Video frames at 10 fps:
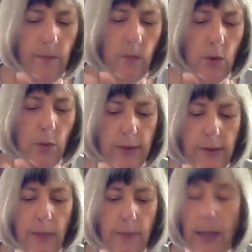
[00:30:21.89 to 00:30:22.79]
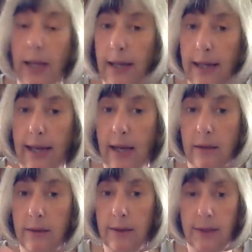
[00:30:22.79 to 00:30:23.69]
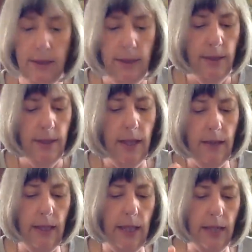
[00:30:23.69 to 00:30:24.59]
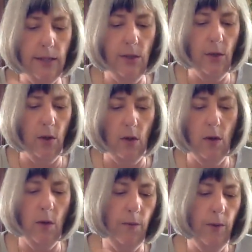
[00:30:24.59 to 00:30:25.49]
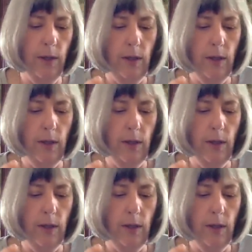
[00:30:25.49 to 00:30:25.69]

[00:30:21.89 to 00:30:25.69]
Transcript: which we see playing out, and the end of